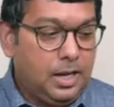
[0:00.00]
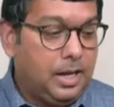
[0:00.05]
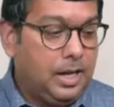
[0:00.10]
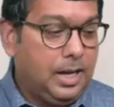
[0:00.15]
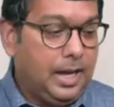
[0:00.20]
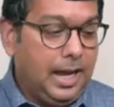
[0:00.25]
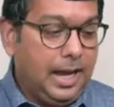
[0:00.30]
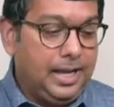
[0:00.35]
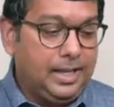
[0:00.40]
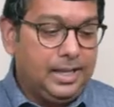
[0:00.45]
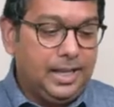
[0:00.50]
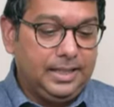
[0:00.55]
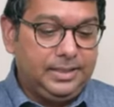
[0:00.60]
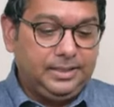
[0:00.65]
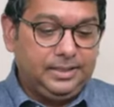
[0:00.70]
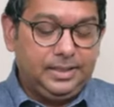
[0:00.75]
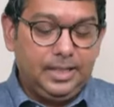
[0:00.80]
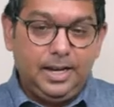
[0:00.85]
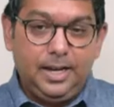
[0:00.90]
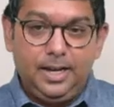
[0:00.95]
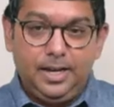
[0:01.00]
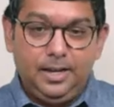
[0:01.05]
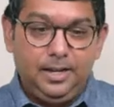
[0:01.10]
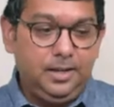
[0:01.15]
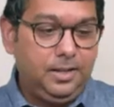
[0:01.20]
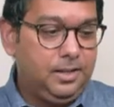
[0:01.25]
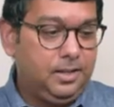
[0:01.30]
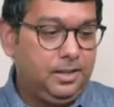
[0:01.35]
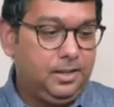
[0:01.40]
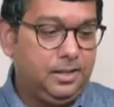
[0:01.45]
And let's uh,
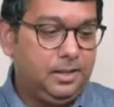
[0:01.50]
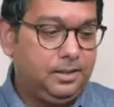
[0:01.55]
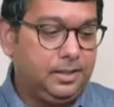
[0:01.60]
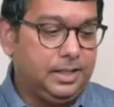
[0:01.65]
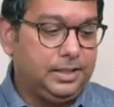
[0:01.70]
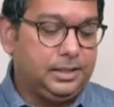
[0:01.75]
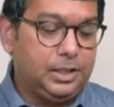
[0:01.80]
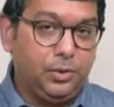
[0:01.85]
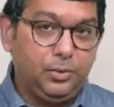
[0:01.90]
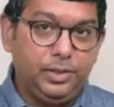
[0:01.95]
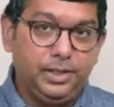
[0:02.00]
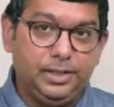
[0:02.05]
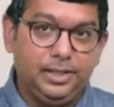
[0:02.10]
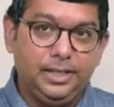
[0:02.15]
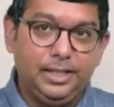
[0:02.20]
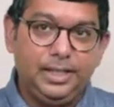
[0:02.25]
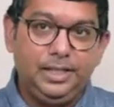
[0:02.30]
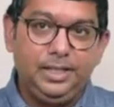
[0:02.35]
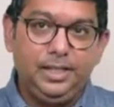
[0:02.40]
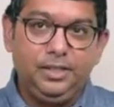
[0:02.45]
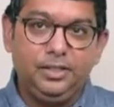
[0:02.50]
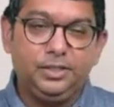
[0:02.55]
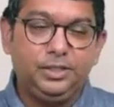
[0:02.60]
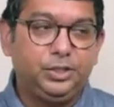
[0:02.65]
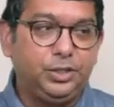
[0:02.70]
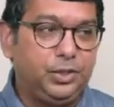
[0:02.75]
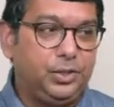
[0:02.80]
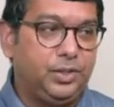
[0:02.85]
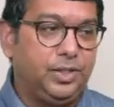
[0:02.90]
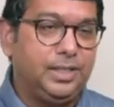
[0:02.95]
let's go into the lid here and
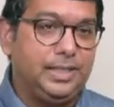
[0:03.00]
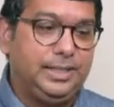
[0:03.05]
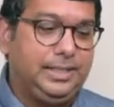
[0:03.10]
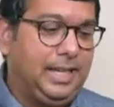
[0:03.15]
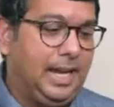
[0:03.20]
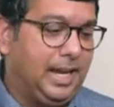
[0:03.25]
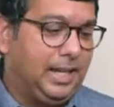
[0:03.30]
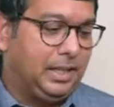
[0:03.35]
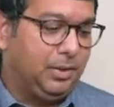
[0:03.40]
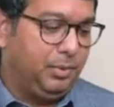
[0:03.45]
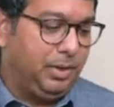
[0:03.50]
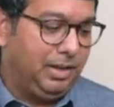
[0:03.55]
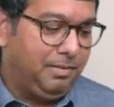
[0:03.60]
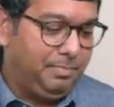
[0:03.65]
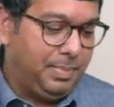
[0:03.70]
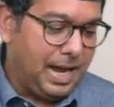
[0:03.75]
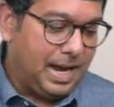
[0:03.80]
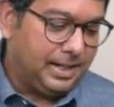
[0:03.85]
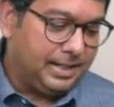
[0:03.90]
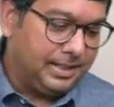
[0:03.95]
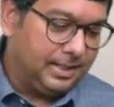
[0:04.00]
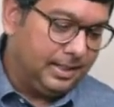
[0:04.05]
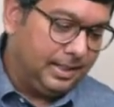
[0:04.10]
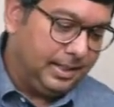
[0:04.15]
show you all the tack that we have packed in the